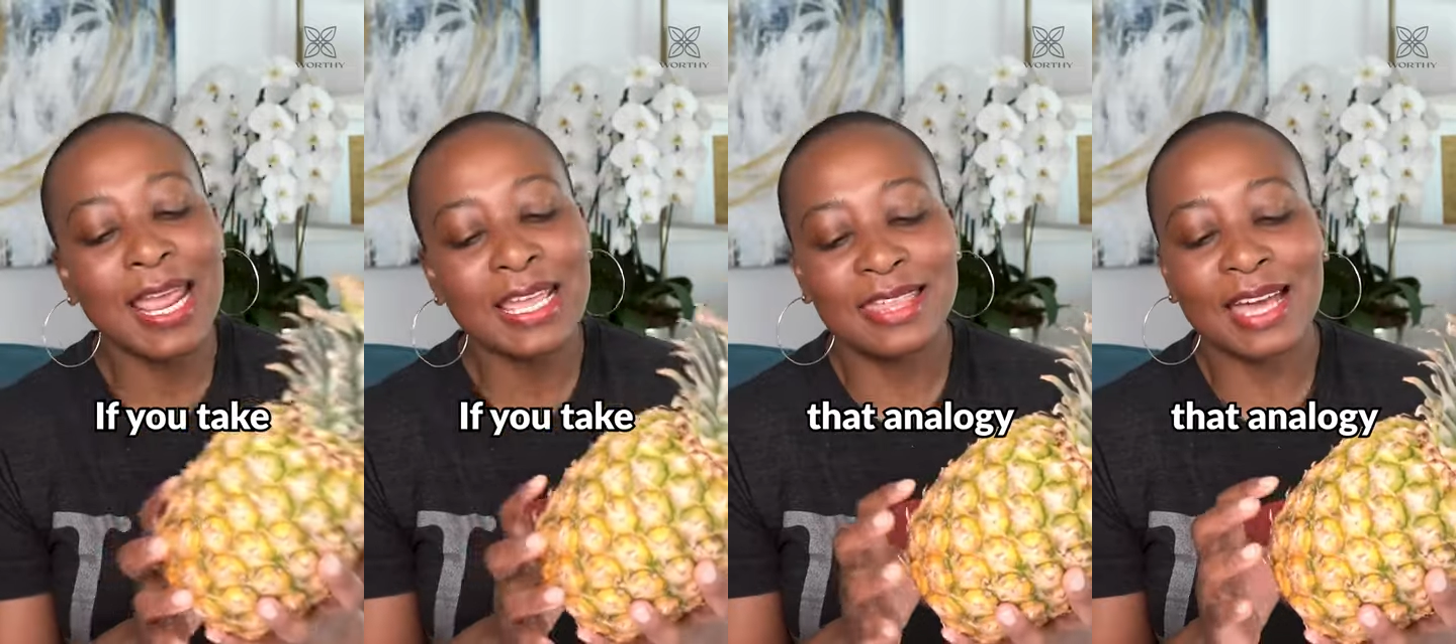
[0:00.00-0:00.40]

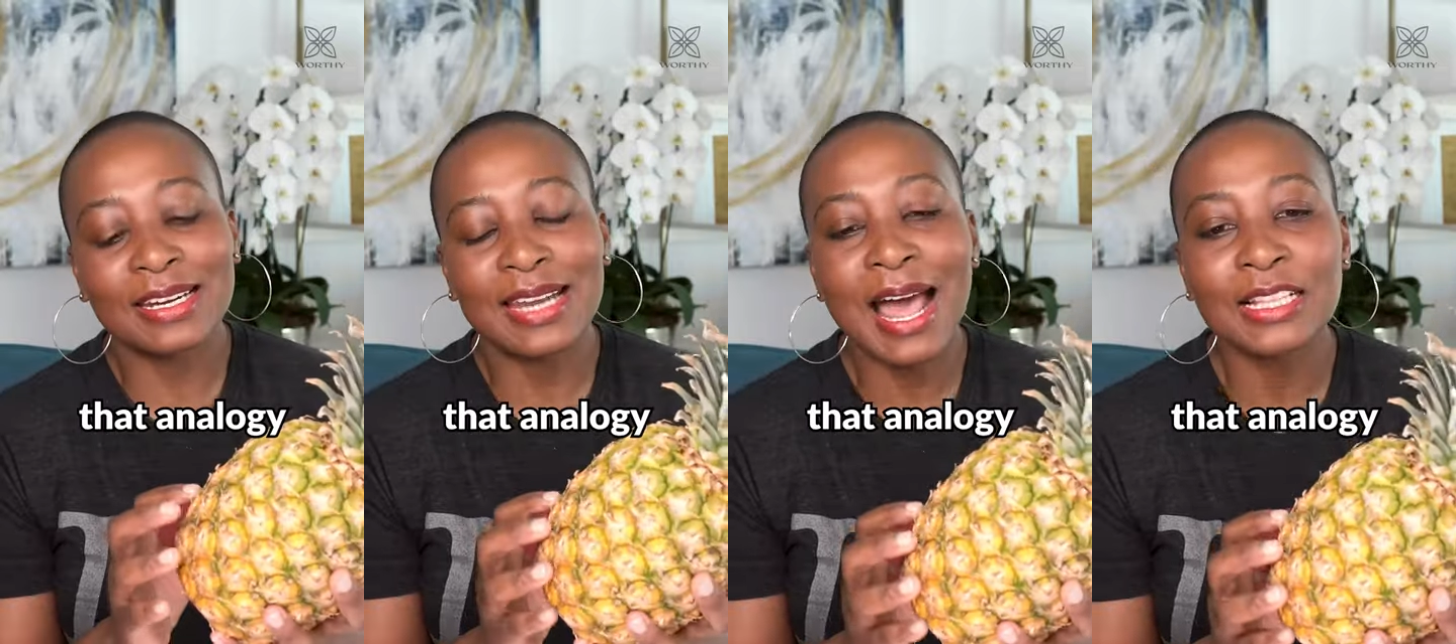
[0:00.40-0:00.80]
take that
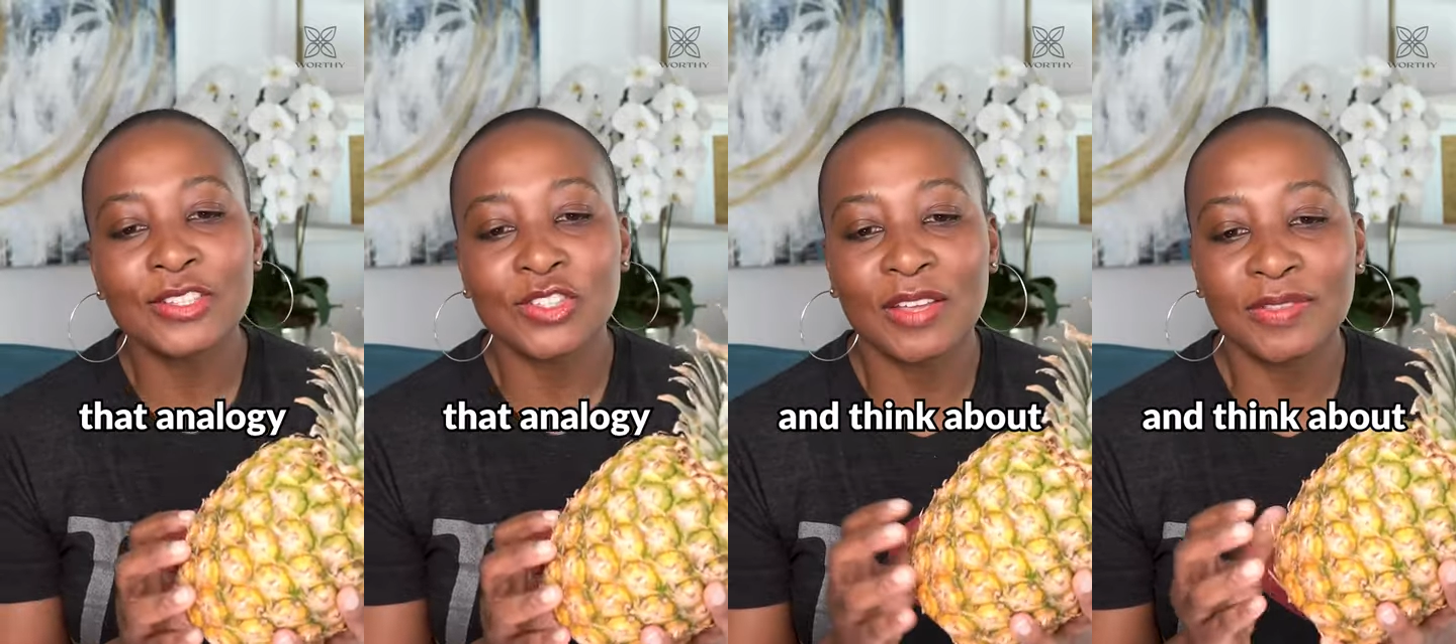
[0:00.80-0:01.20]

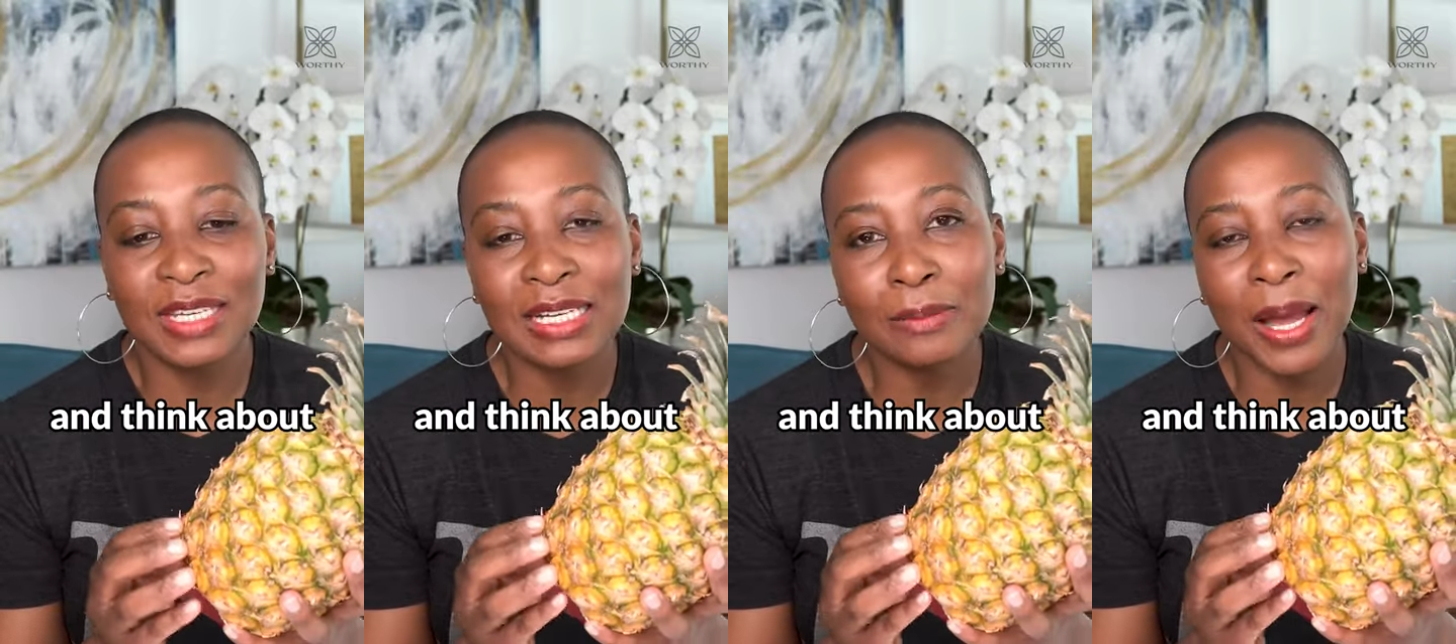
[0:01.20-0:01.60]
analogy and
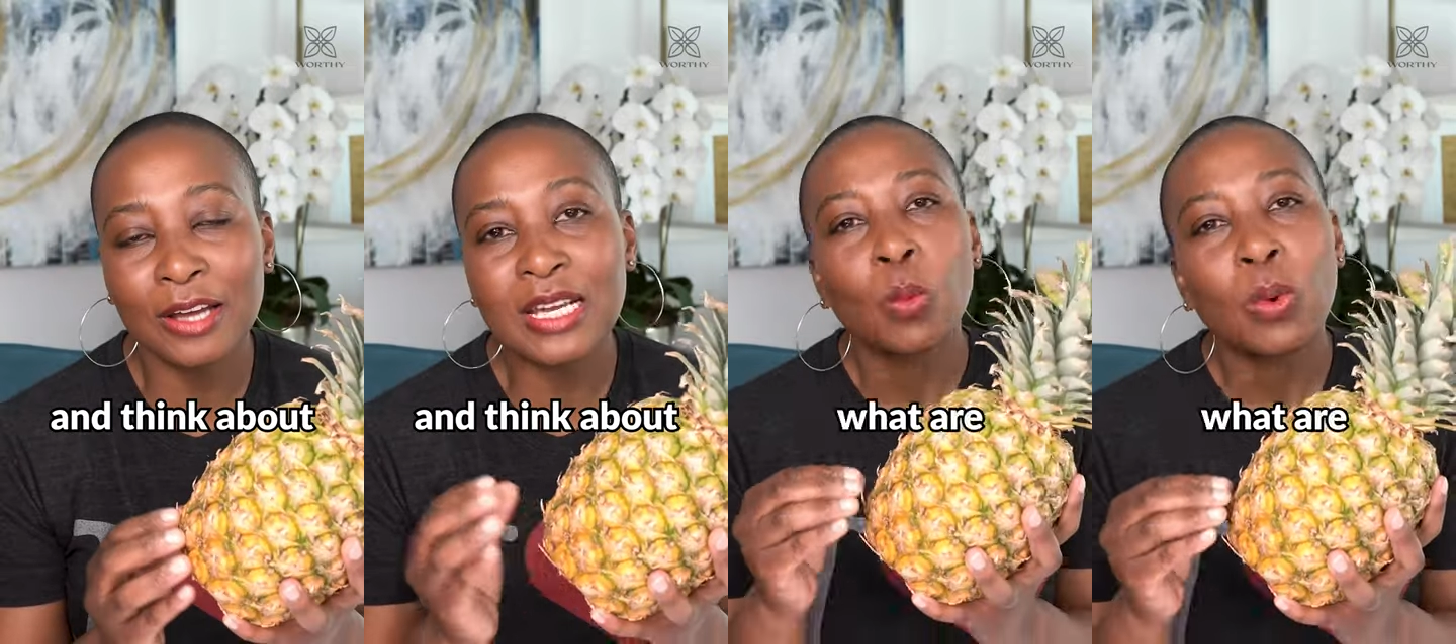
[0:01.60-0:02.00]
think
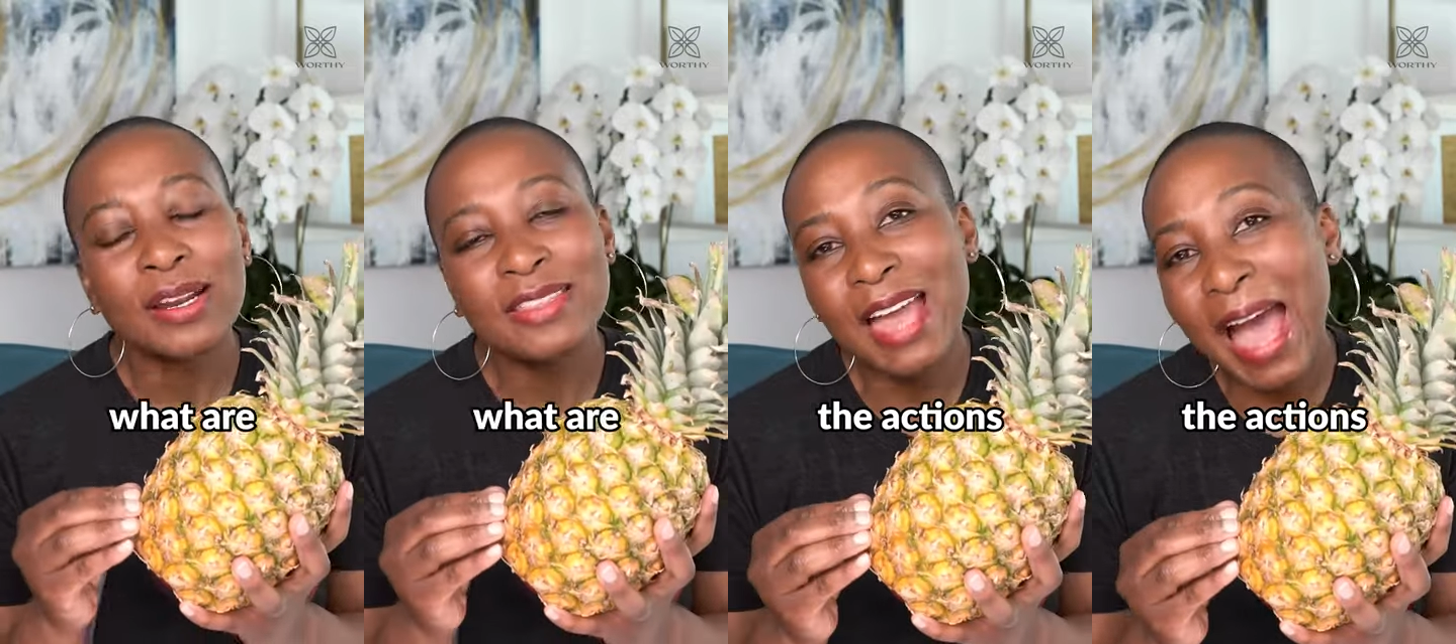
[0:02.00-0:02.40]
about what
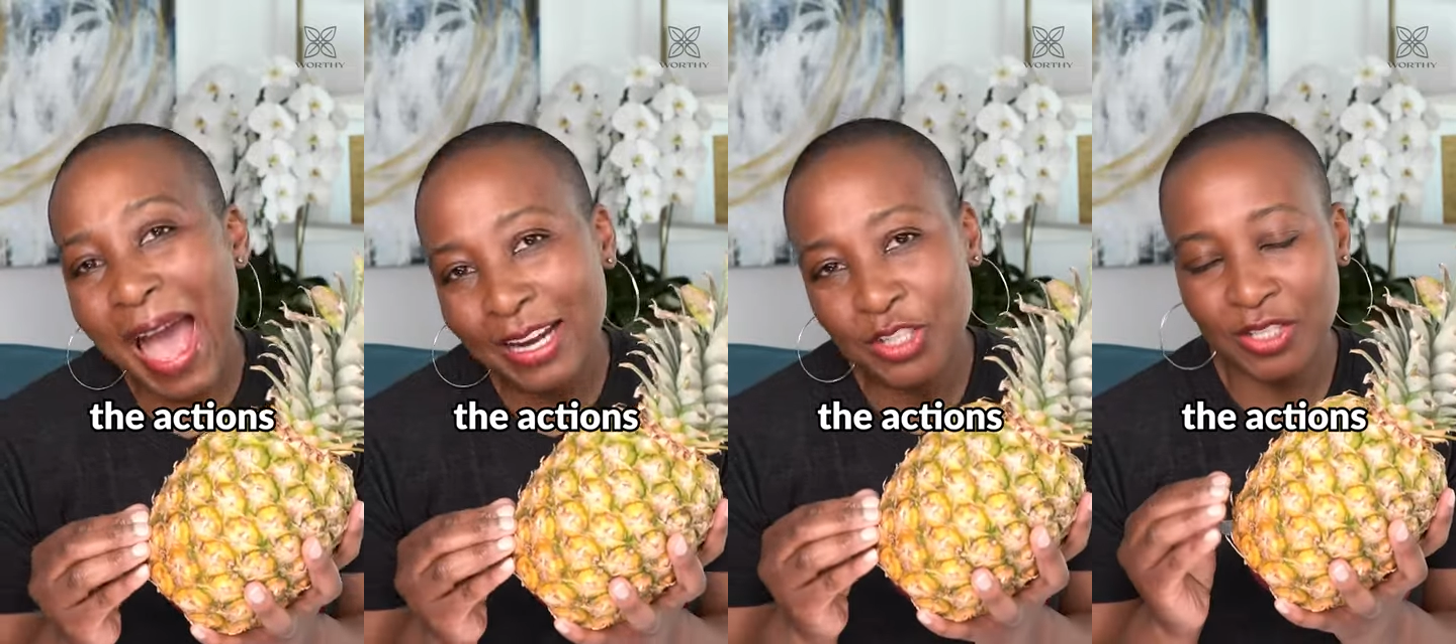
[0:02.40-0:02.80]
are the
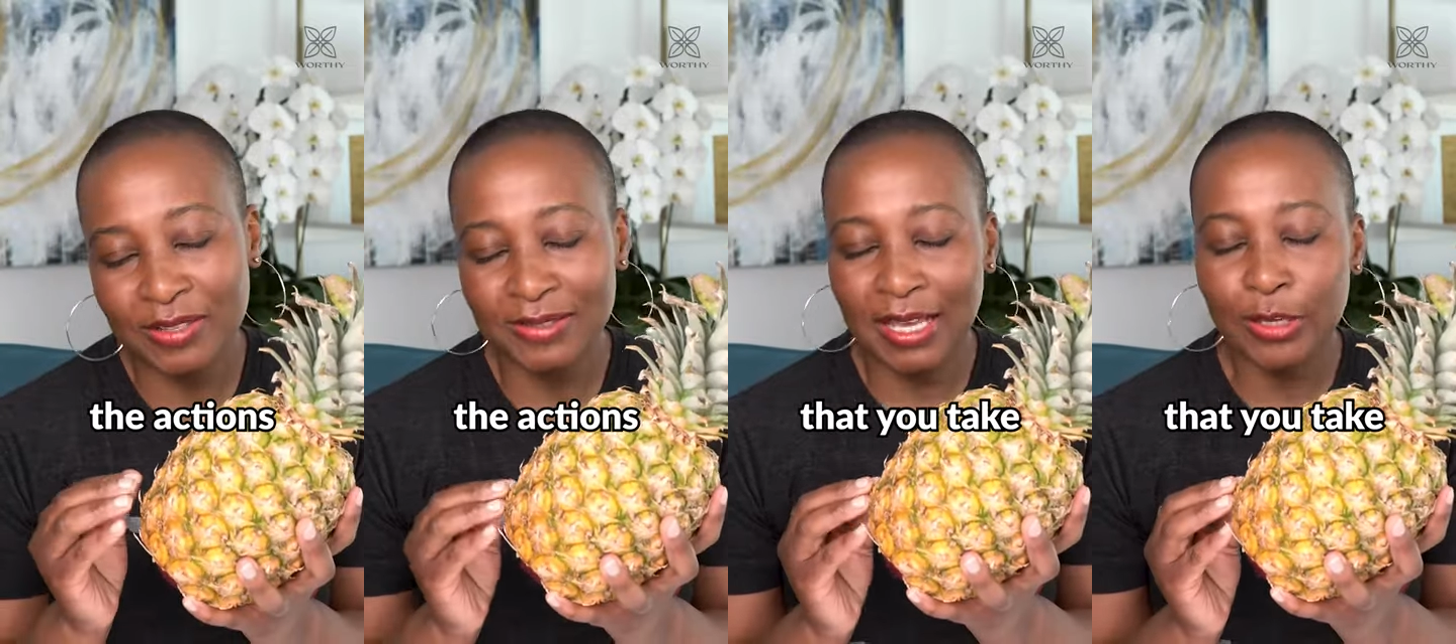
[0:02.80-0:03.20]

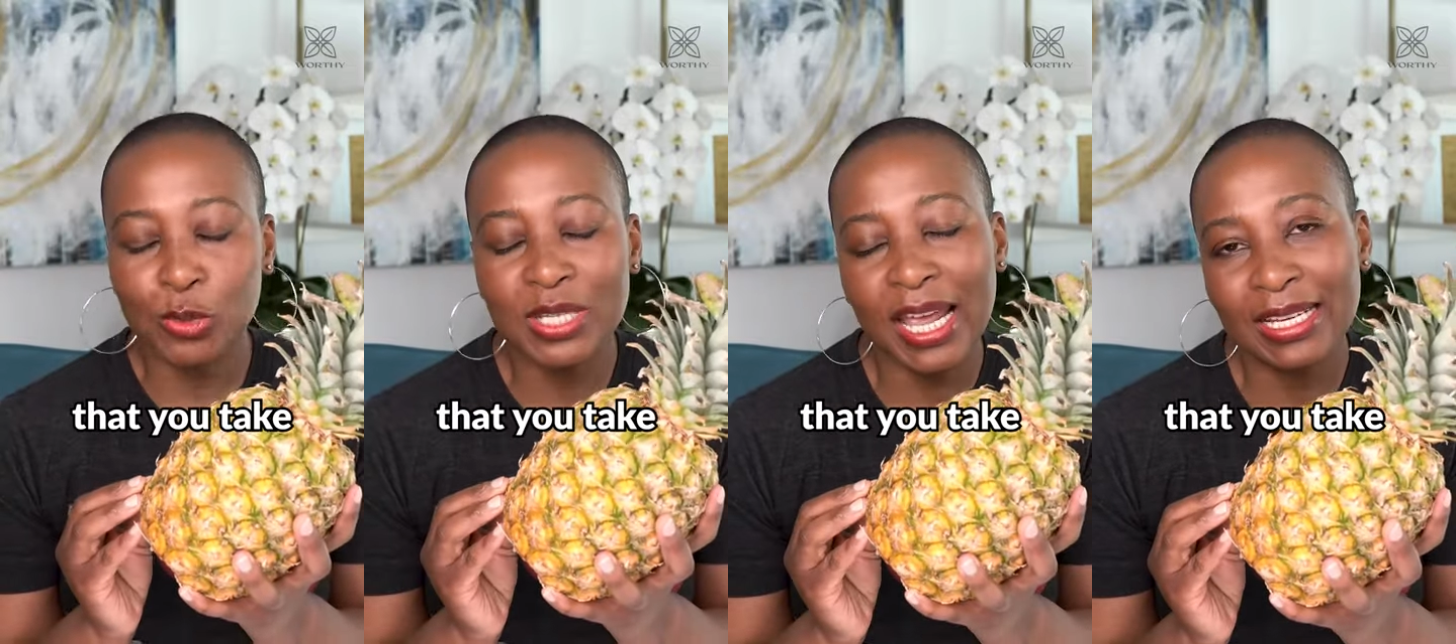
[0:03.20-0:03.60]
actions that
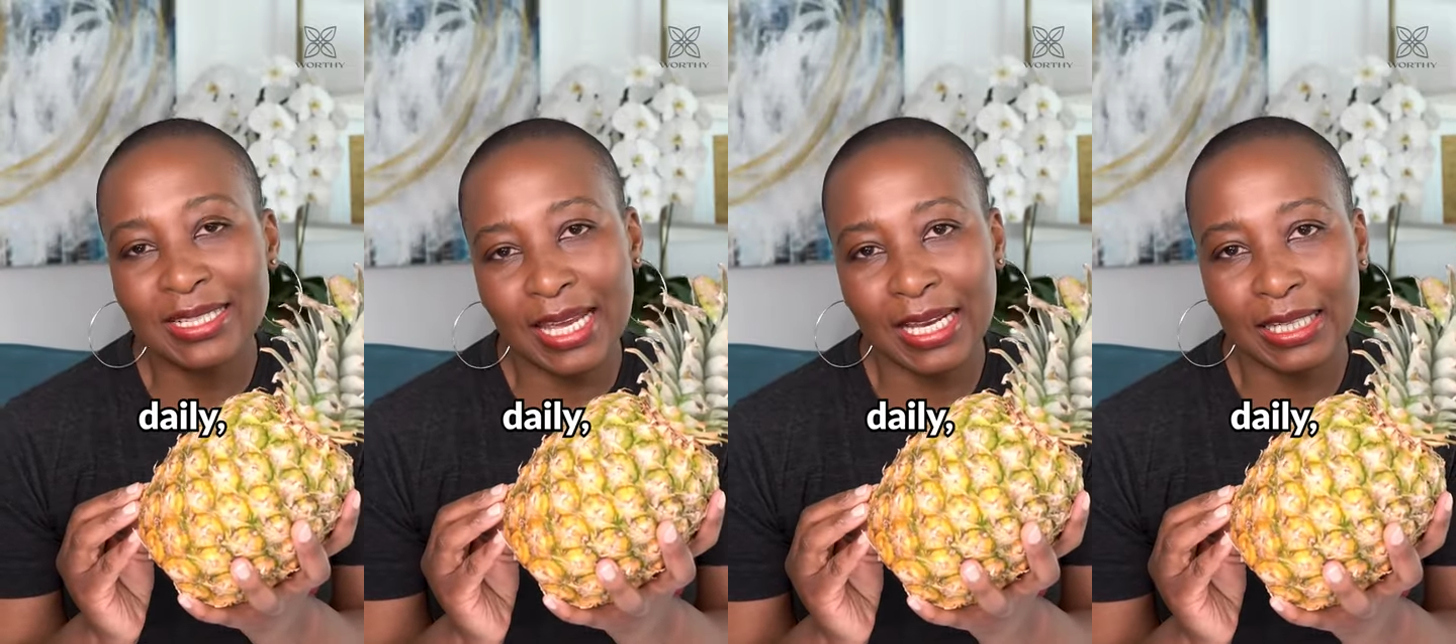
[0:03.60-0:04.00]
you
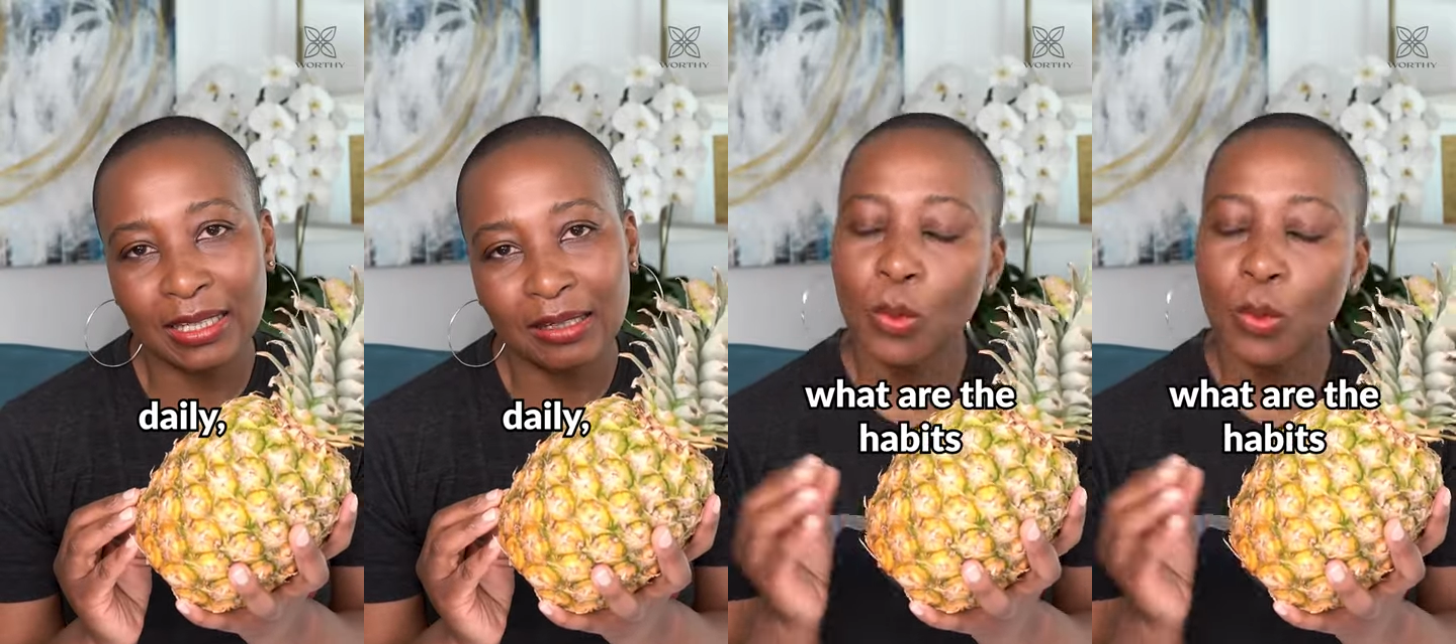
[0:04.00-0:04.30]
take daily?